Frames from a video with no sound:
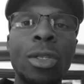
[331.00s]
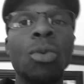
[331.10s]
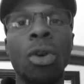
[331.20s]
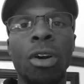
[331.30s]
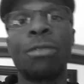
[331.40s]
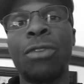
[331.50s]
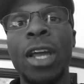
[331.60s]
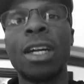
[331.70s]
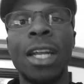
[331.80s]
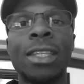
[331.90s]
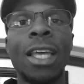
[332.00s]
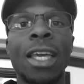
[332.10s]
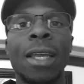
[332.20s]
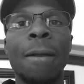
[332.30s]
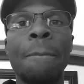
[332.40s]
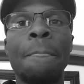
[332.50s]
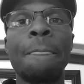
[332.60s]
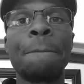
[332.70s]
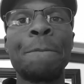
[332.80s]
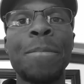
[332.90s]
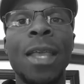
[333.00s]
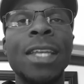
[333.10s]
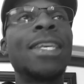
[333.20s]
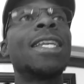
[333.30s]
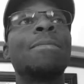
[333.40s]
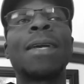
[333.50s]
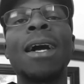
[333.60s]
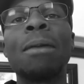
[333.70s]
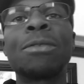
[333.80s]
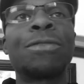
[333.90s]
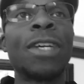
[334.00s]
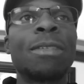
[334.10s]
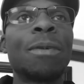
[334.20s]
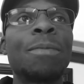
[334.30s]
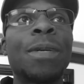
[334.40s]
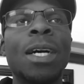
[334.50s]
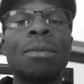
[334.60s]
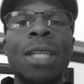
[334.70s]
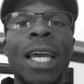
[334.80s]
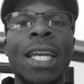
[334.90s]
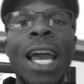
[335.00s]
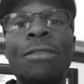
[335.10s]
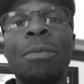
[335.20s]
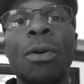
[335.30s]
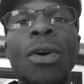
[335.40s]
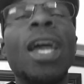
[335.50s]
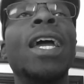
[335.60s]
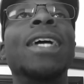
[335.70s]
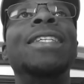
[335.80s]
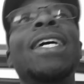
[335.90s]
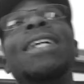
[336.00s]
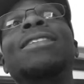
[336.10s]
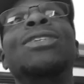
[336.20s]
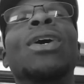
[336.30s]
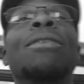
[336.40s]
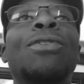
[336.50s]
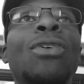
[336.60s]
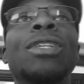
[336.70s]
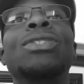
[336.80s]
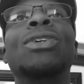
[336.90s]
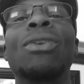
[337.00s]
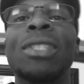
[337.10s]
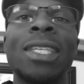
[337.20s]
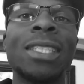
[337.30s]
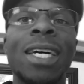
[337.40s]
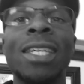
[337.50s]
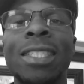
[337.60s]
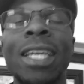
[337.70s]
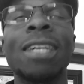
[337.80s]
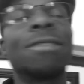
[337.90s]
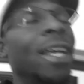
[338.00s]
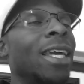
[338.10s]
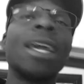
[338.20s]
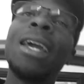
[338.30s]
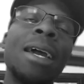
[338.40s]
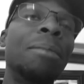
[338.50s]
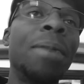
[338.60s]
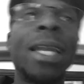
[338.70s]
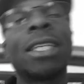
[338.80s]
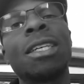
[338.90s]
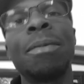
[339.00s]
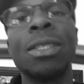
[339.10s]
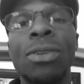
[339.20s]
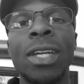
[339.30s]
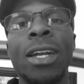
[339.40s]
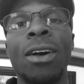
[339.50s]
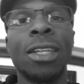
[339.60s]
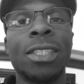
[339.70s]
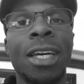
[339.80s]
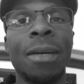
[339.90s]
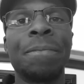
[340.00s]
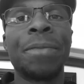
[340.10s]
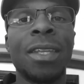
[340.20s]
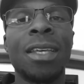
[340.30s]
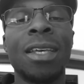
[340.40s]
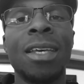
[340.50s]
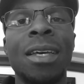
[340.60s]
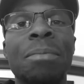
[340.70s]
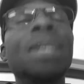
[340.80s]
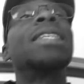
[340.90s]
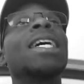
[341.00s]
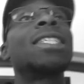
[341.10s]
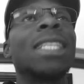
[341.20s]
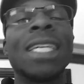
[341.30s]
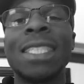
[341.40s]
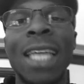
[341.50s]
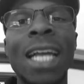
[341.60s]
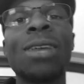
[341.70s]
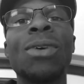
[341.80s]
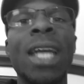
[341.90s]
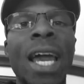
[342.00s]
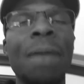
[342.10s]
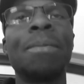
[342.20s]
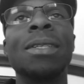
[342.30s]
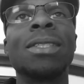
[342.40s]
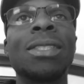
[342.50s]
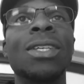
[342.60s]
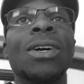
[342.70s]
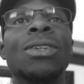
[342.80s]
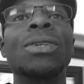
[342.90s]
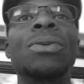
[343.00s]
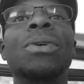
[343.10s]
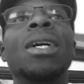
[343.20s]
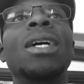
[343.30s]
were afraid of that thing. And then it becomes like laughable. And then of course you go into this other thing of like, man, I should have been doing that all the time. But that's exactly what happens. You